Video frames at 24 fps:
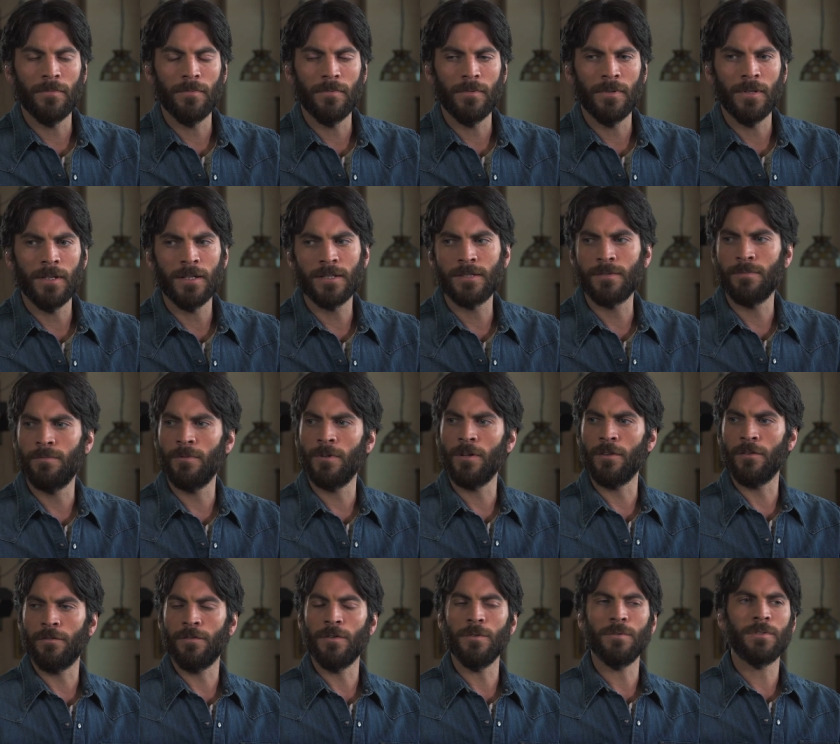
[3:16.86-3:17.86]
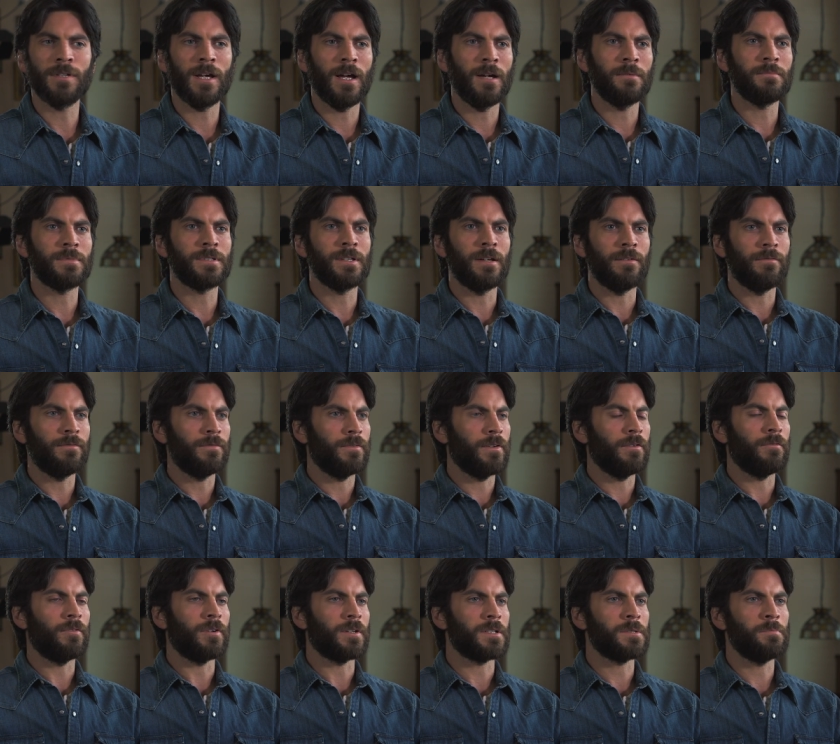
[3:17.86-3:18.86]
It's one of the few times I've
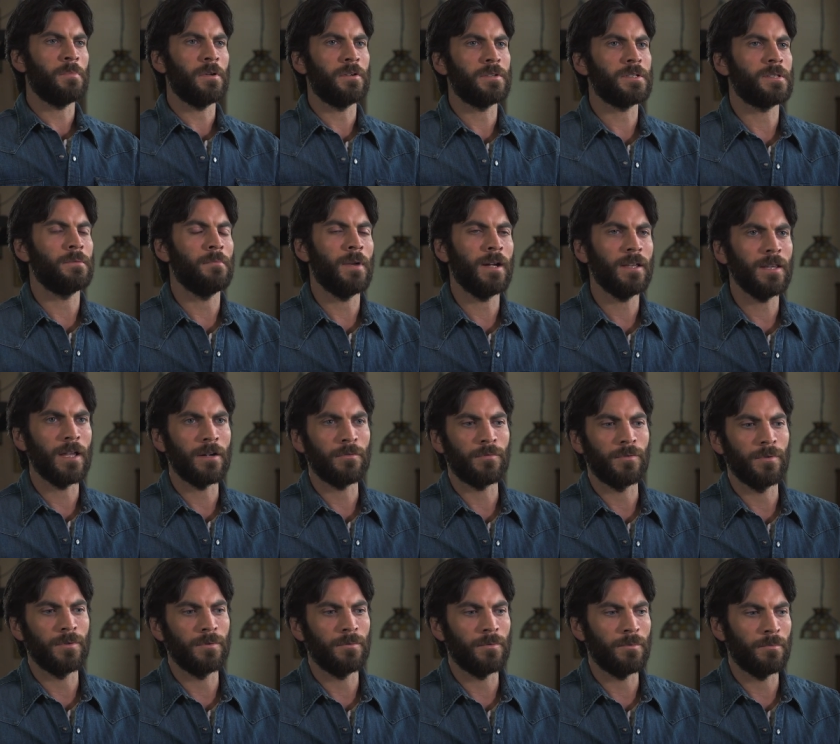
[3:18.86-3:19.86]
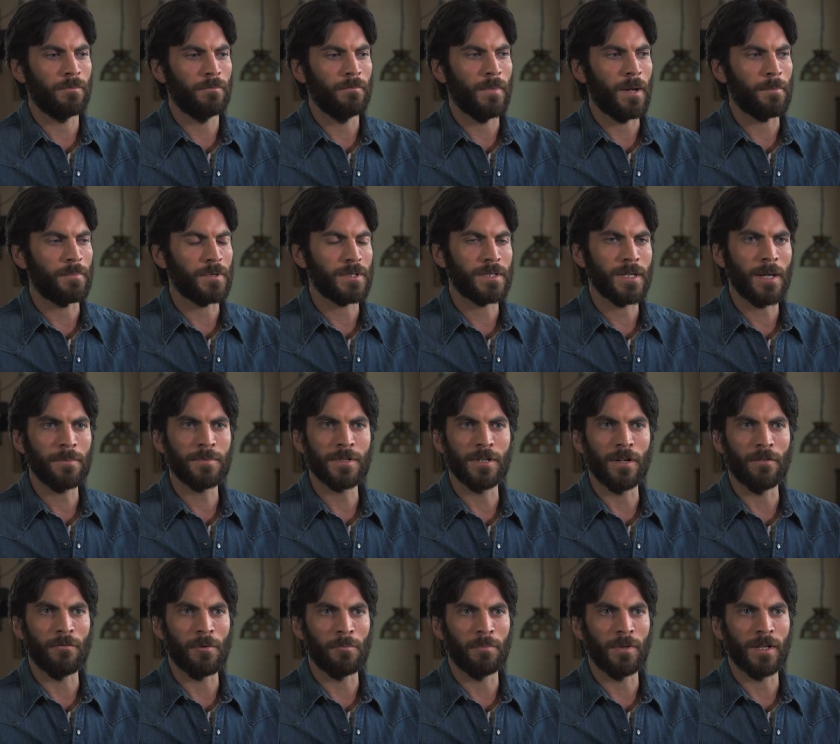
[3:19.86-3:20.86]
ever experienced in my life when my perception
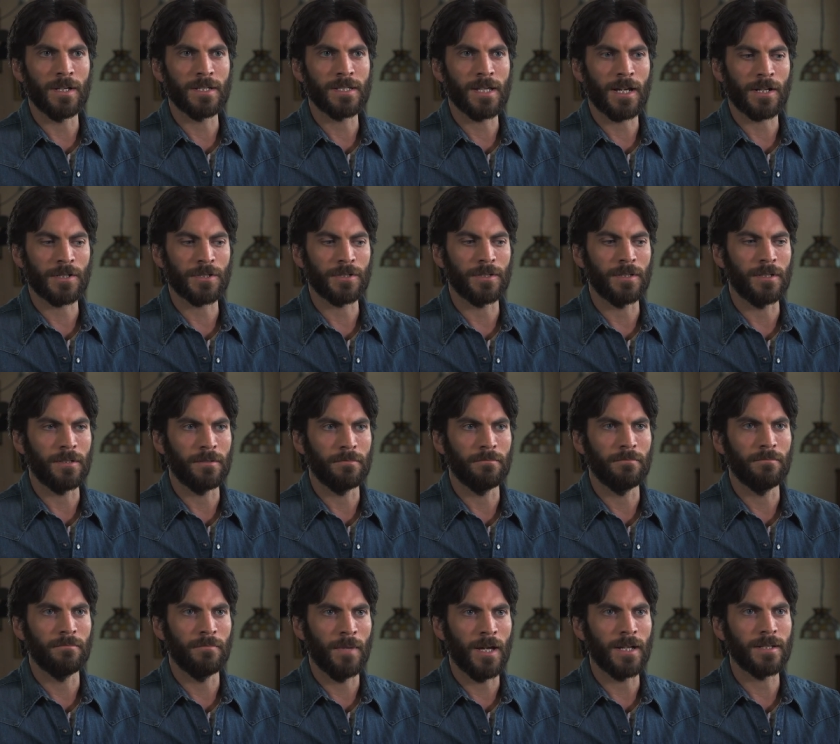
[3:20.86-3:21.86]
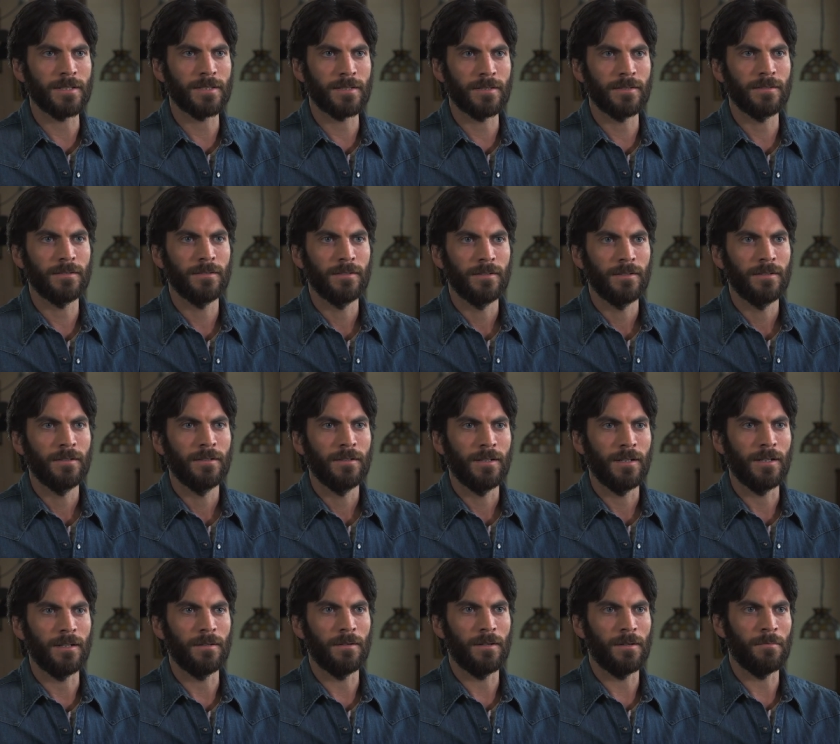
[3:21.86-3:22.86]
of a place actually met.
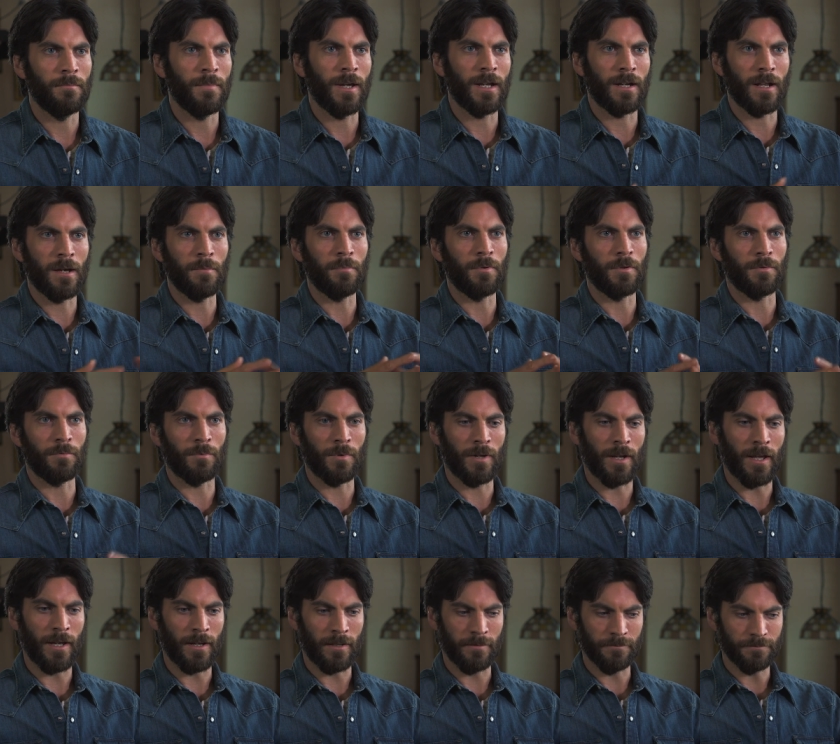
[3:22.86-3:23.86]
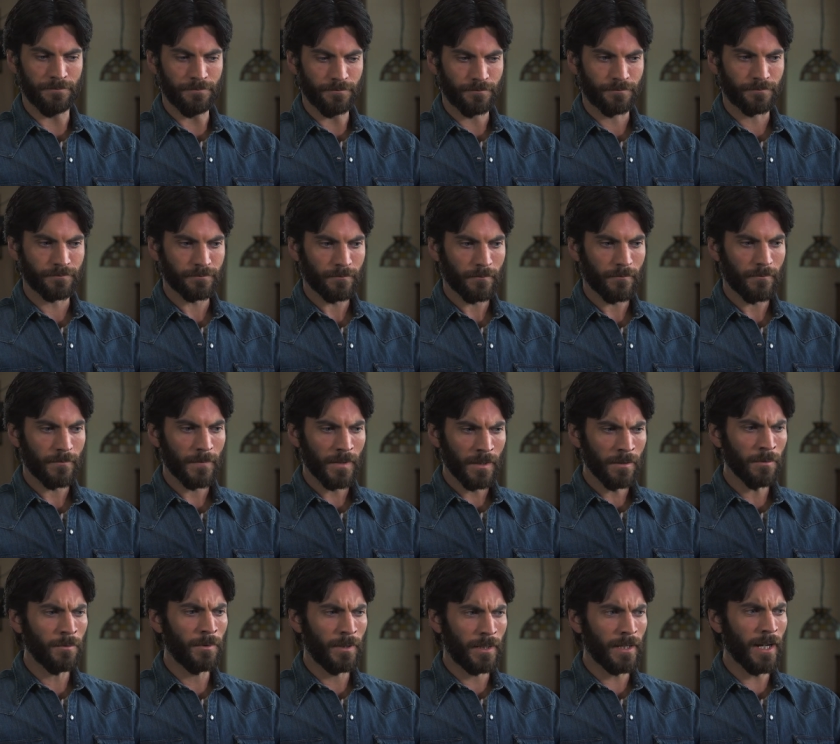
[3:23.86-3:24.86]
It, it met up with what I
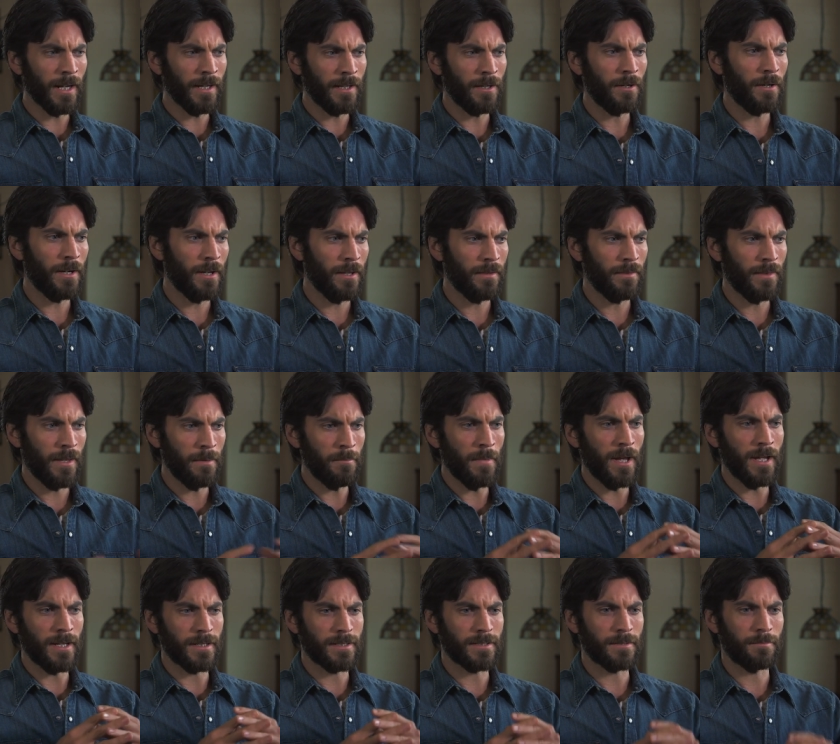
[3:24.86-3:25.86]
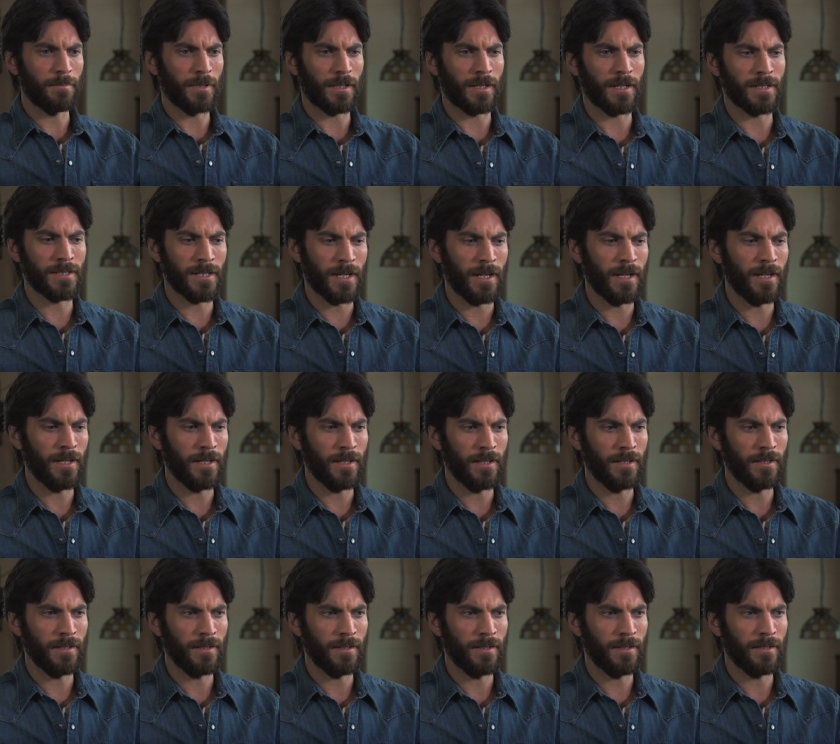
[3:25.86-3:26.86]
when I got here. It, they met because I it,
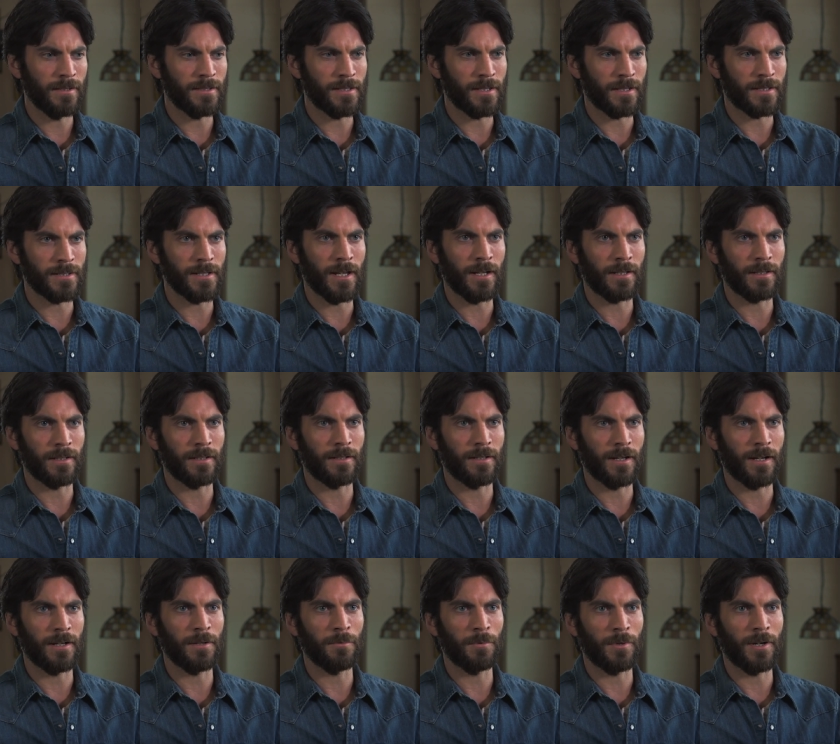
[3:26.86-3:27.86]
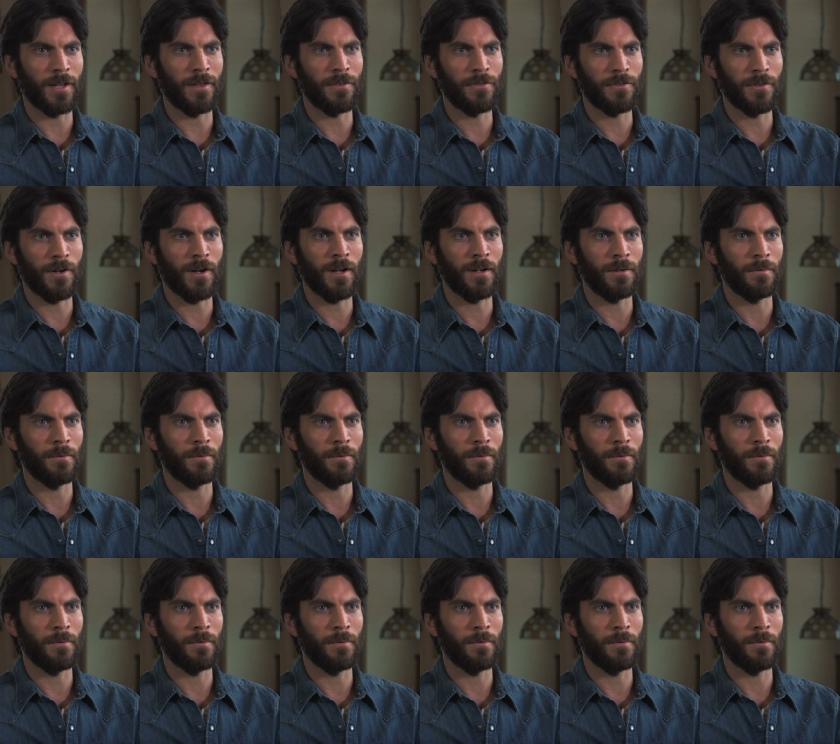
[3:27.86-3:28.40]
it is exactly kind of what I thought.